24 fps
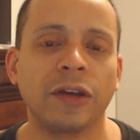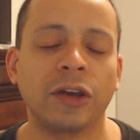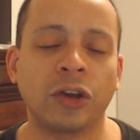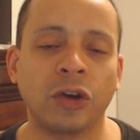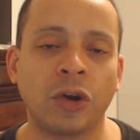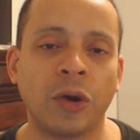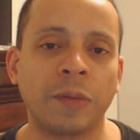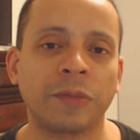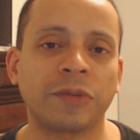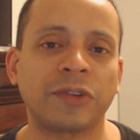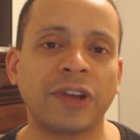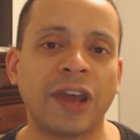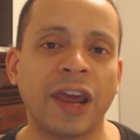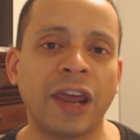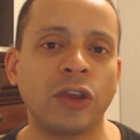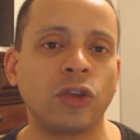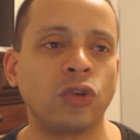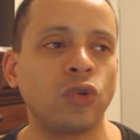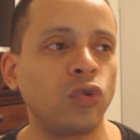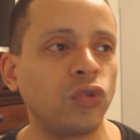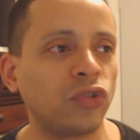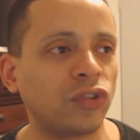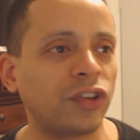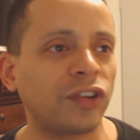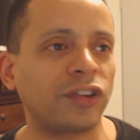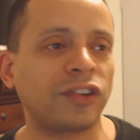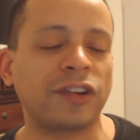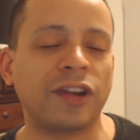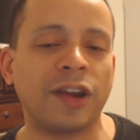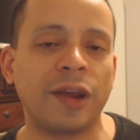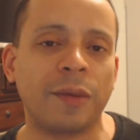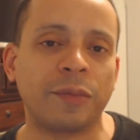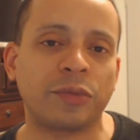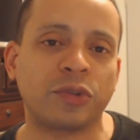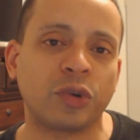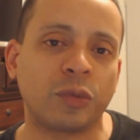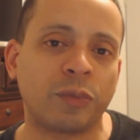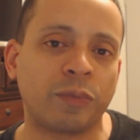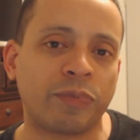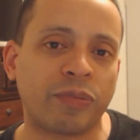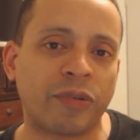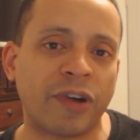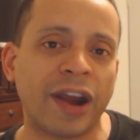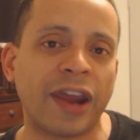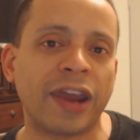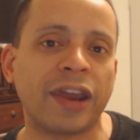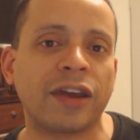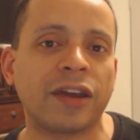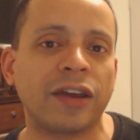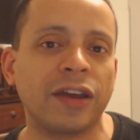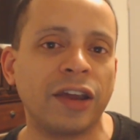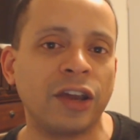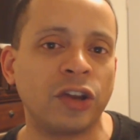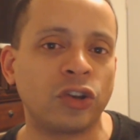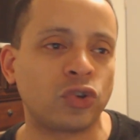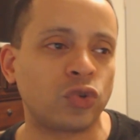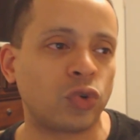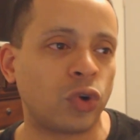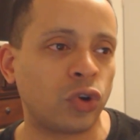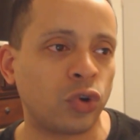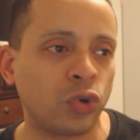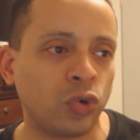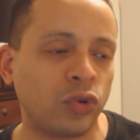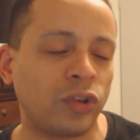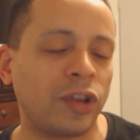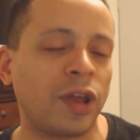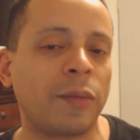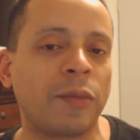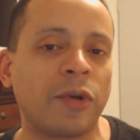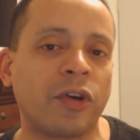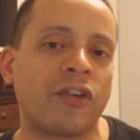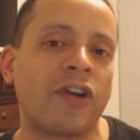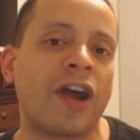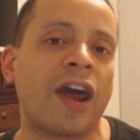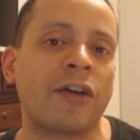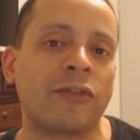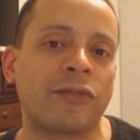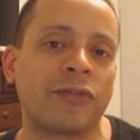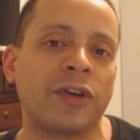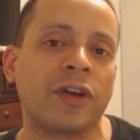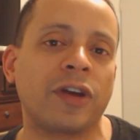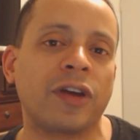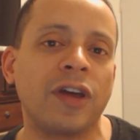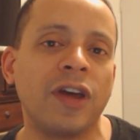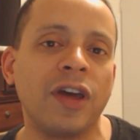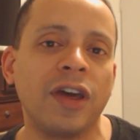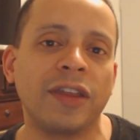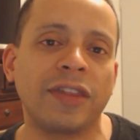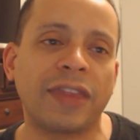You know what I'm saying? Use the Slim to break into a new demographic